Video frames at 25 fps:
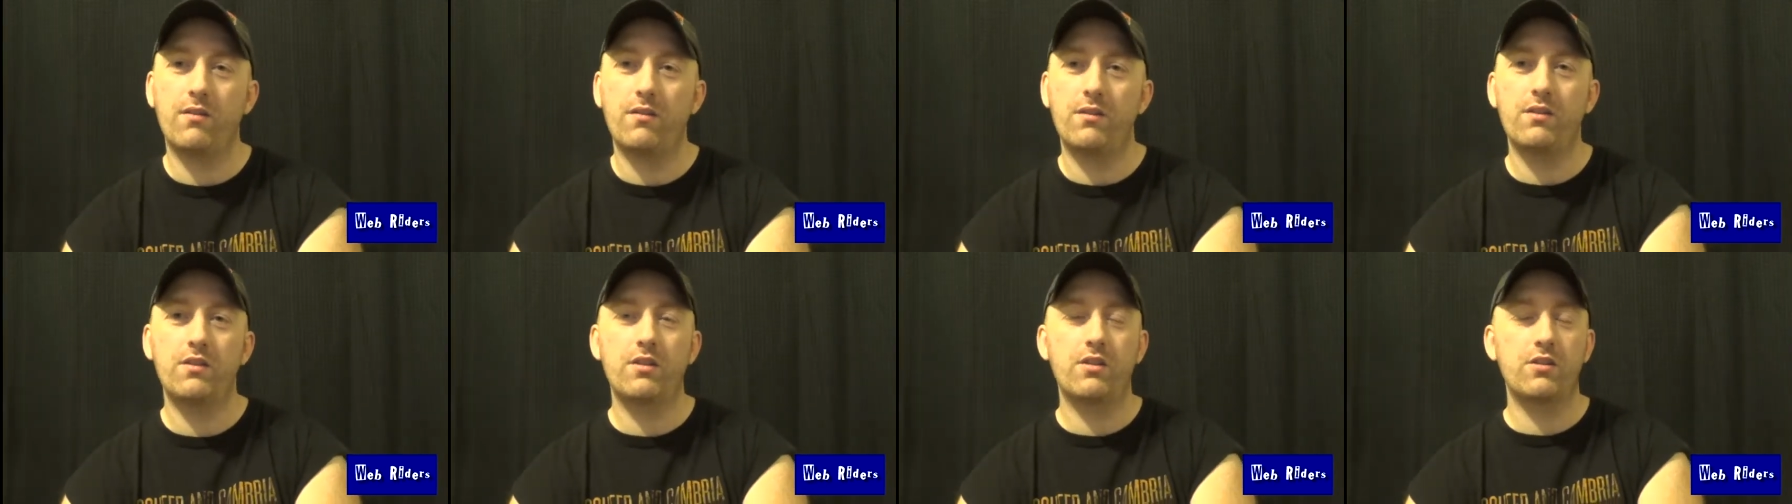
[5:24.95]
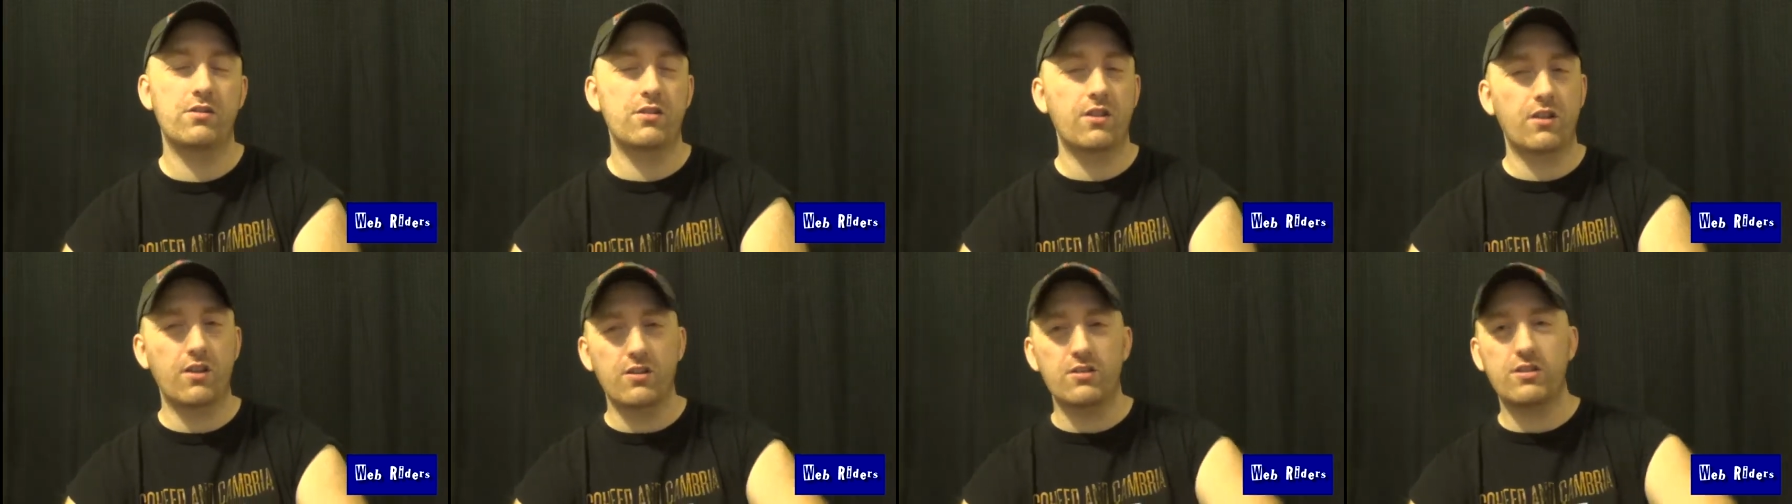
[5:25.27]
There's a
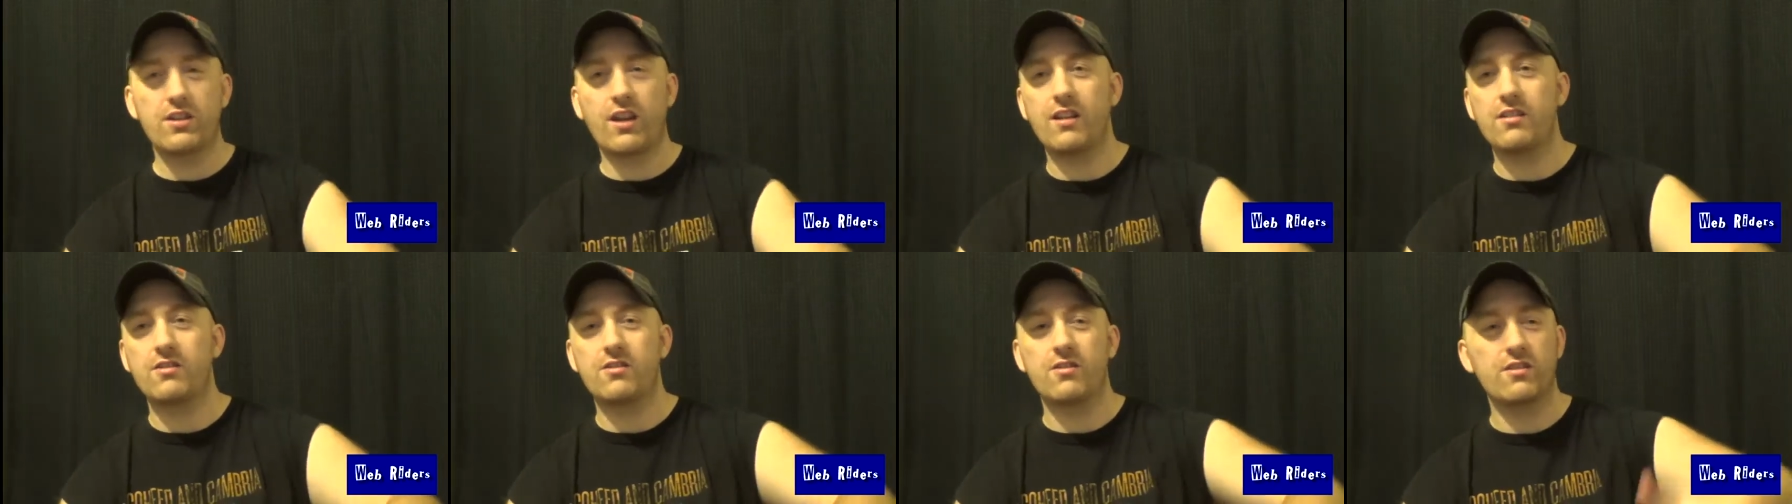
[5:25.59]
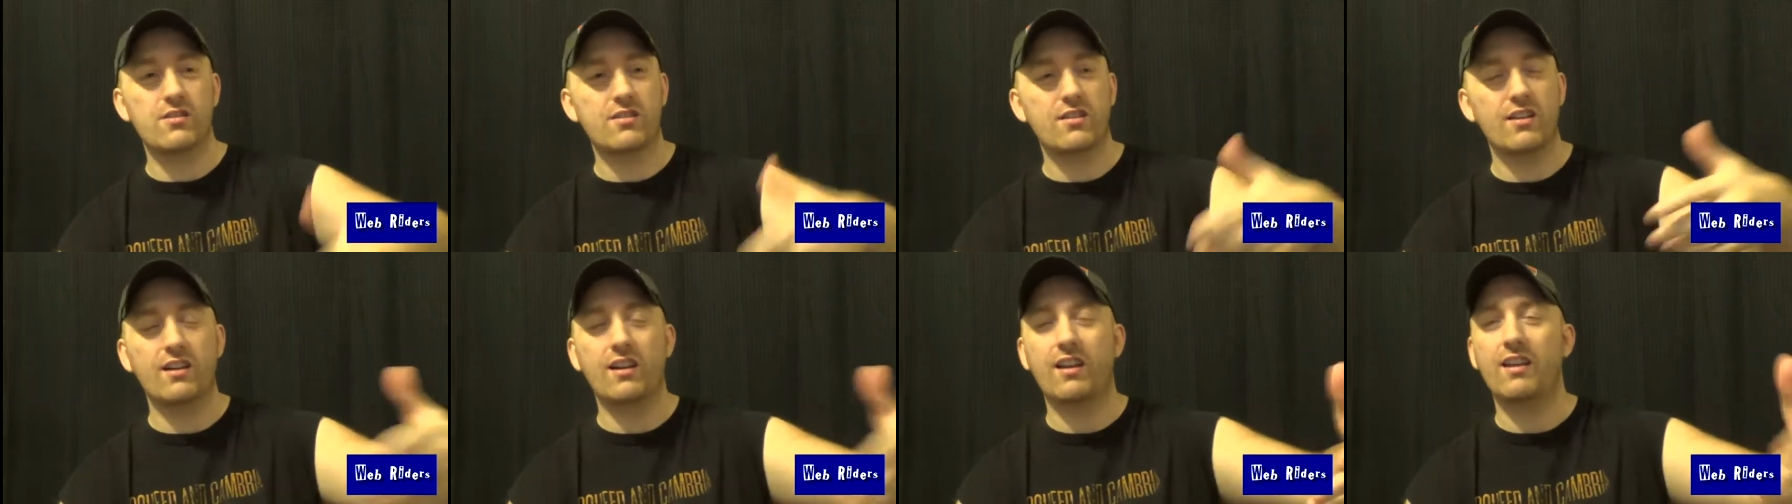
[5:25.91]
good chance you're just
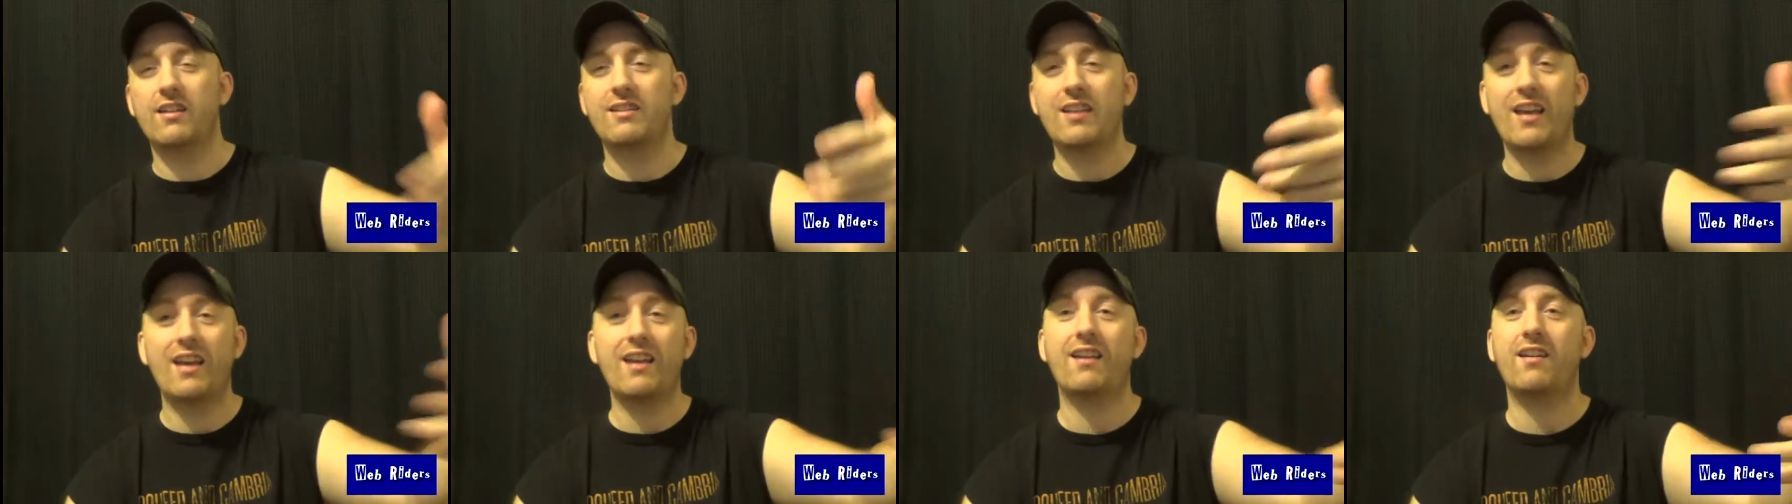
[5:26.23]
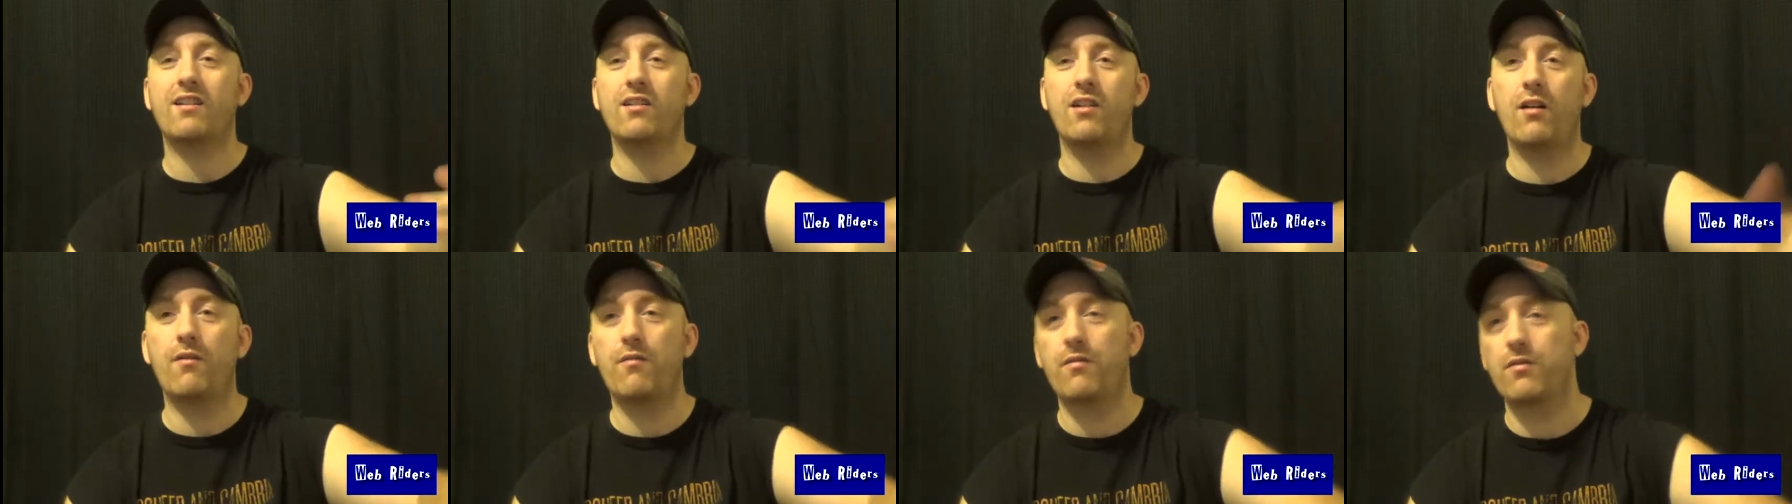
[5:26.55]
going to get taken
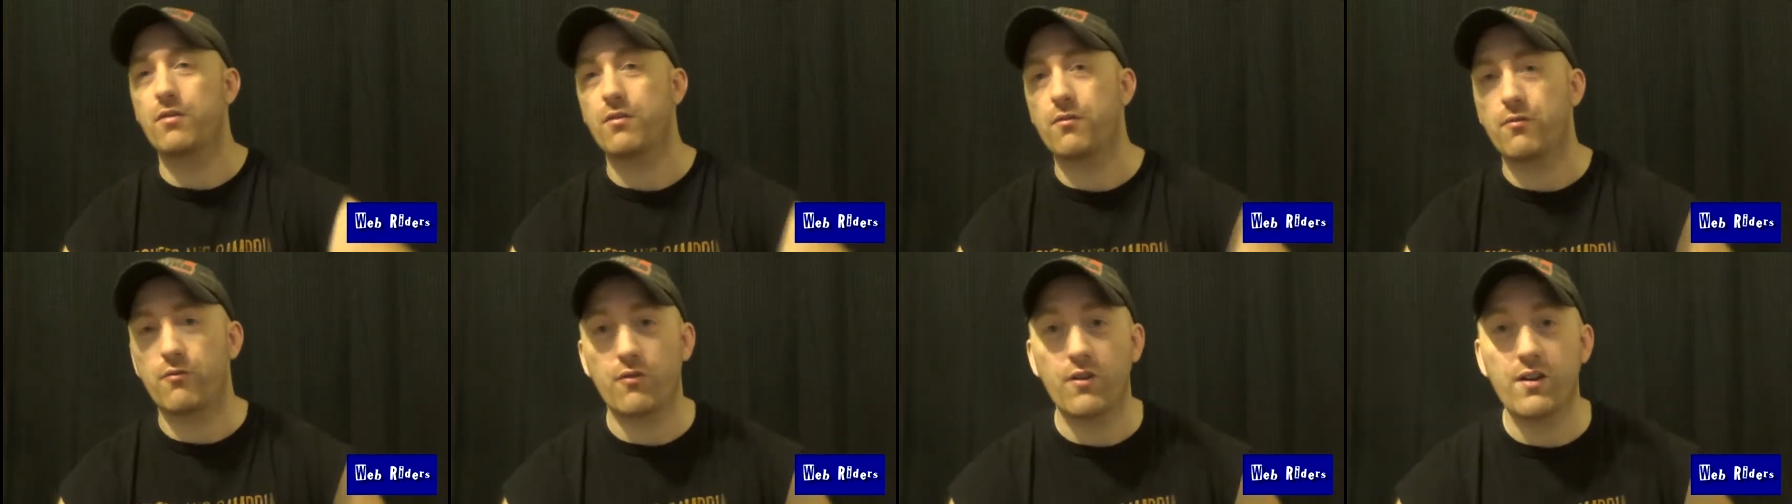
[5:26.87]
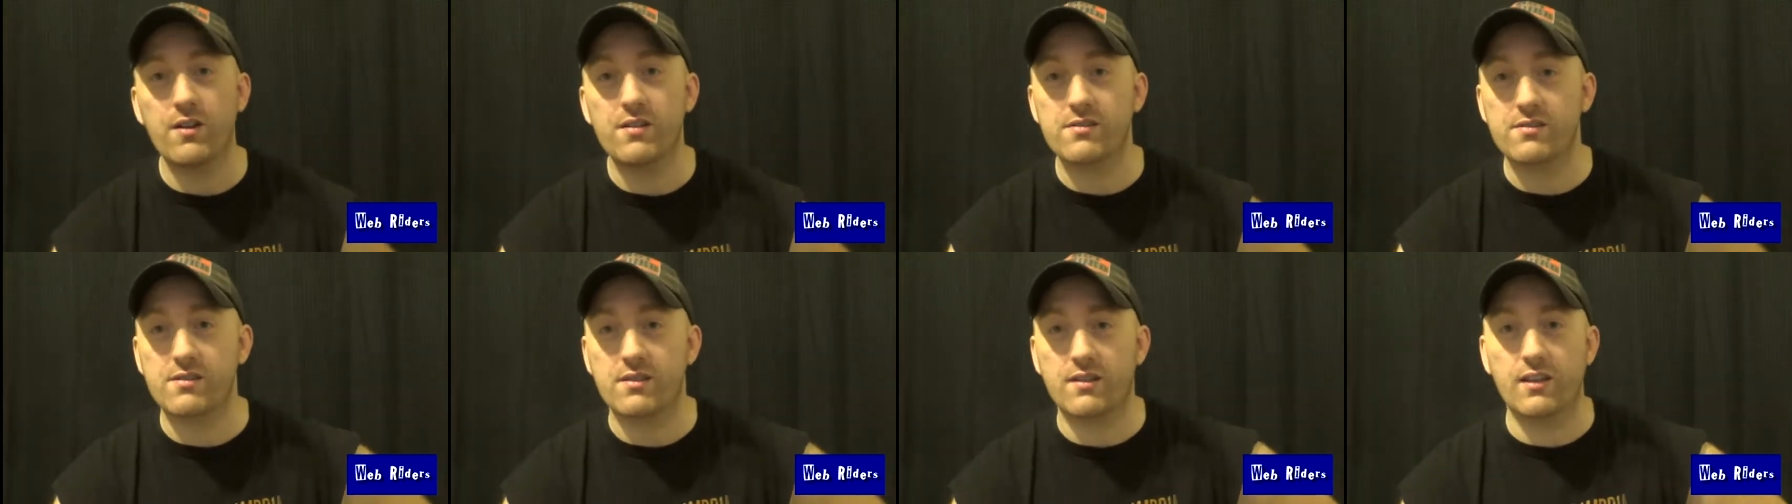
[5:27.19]
off of their
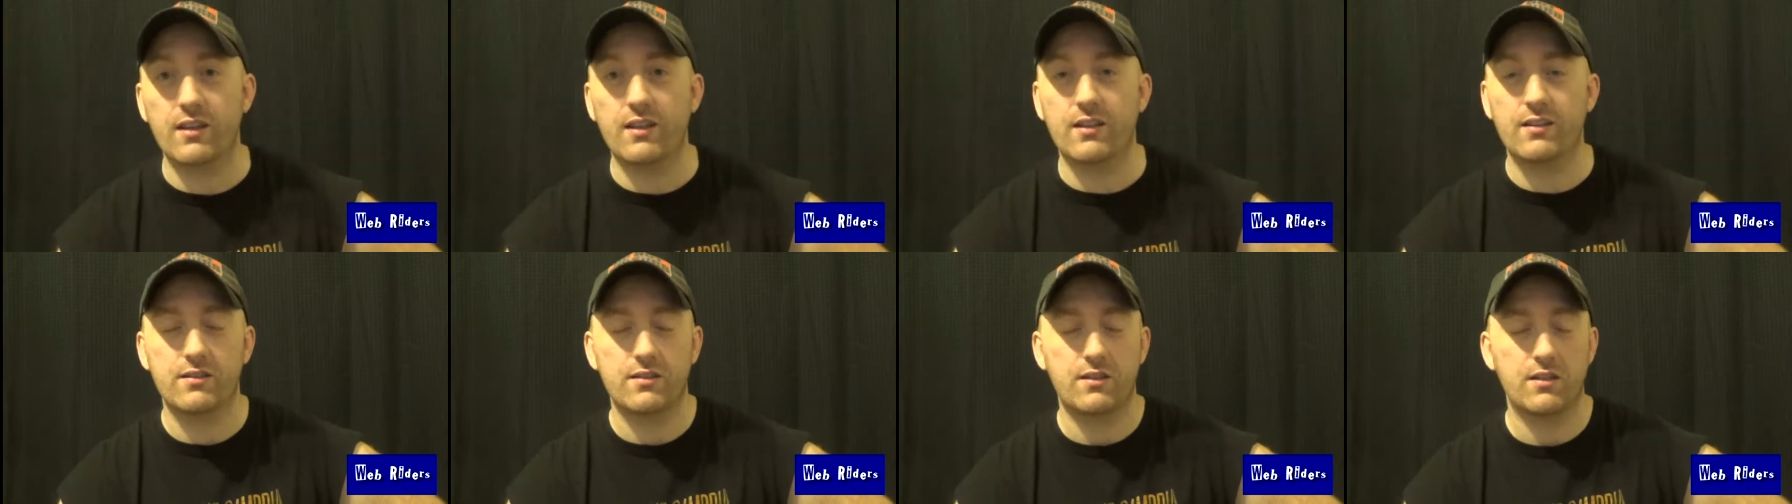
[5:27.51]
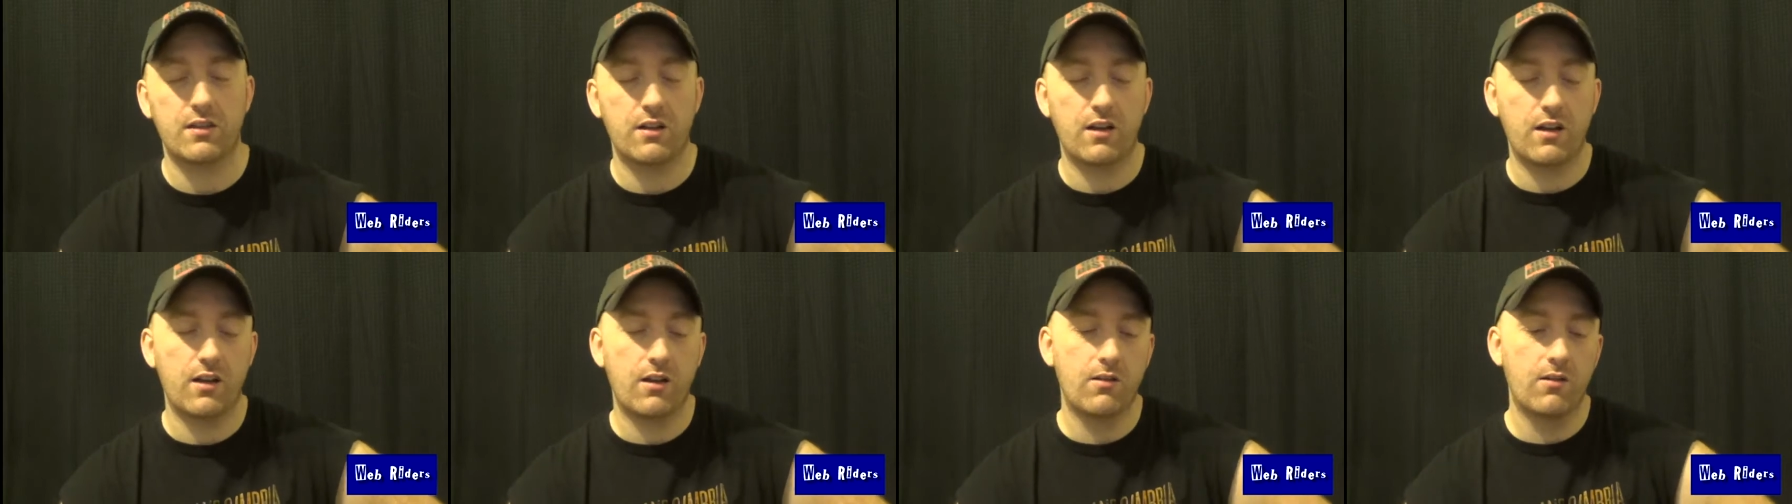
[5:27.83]
friends list, you
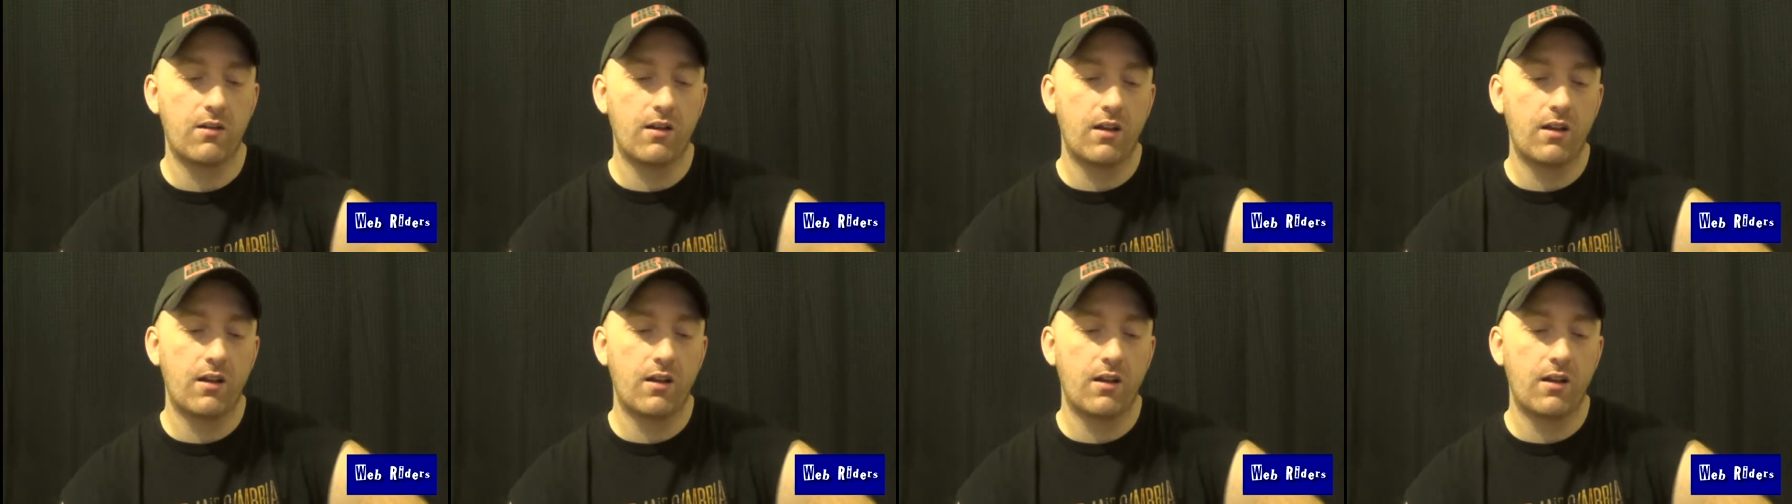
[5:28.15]
know.